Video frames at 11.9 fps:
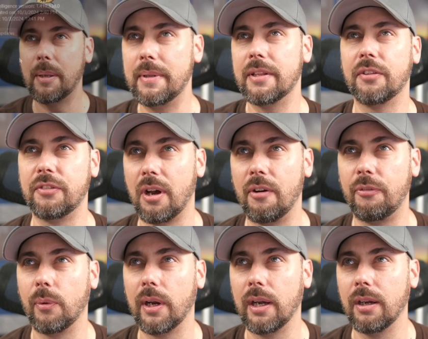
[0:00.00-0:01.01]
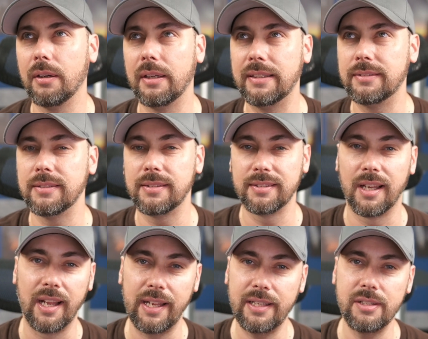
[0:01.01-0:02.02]
Maybe the software isn't
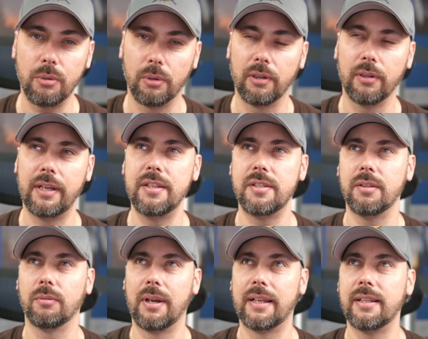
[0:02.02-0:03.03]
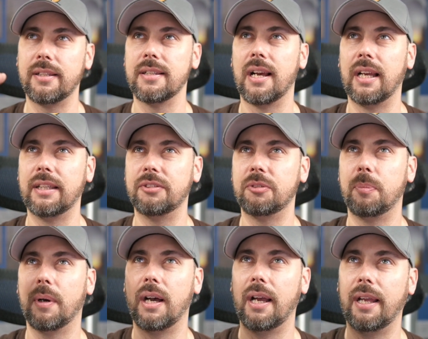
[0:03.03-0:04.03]
signed or isn't recognized
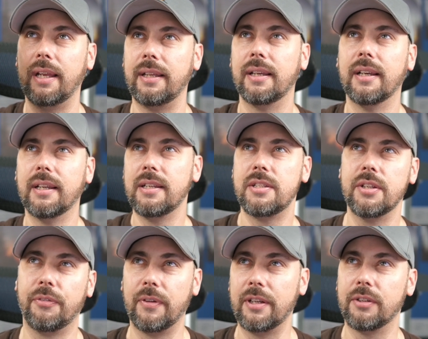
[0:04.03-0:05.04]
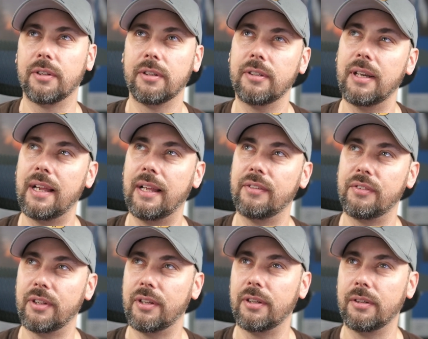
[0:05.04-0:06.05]
by Defender
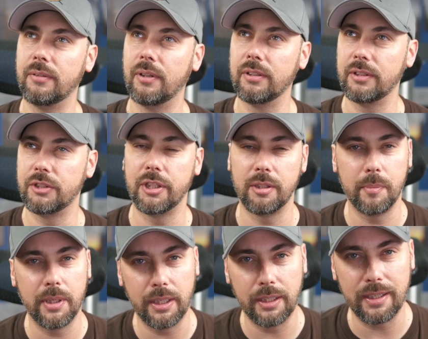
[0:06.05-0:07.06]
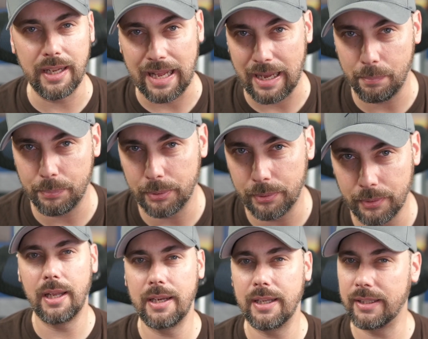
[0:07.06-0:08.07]
as a, a legitimate app
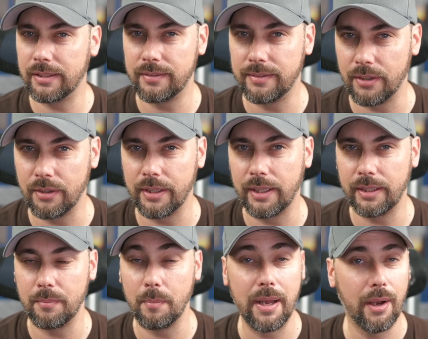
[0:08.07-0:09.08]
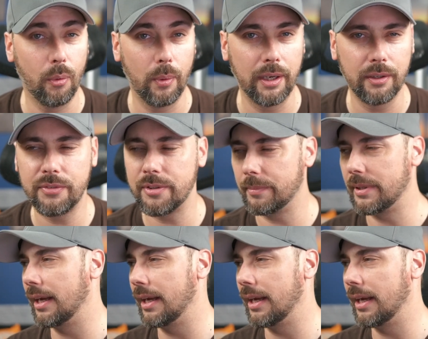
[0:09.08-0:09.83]
and it considered it malware of some